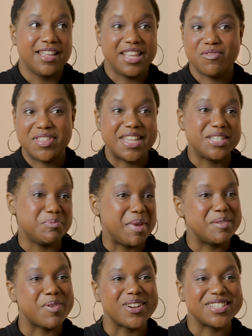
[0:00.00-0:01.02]
given this
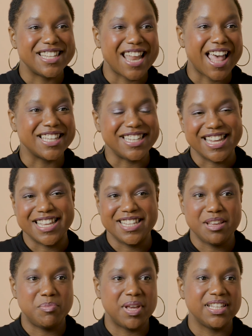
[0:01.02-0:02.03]
big personality and
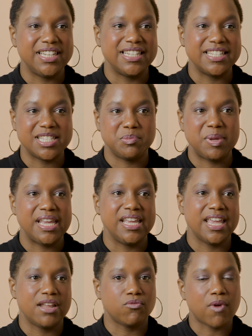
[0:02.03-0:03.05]
the ability to
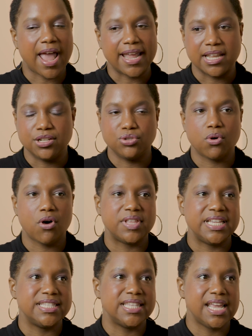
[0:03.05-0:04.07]
speak and write and do all
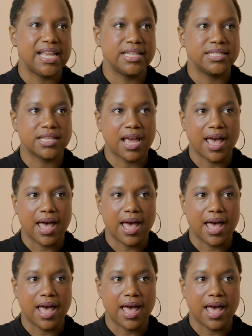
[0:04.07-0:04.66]
these things,